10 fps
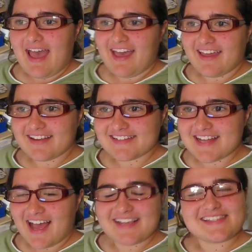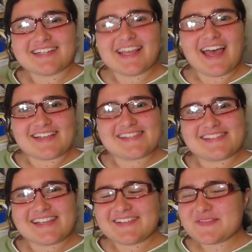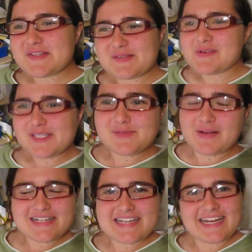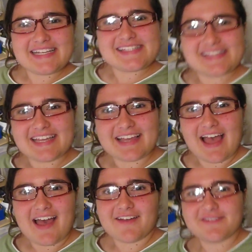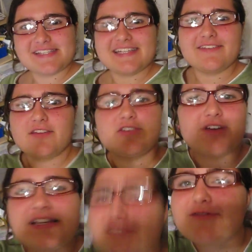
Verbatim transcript: and I said yes. It was the most spontaneous thing. I wasn't even dressed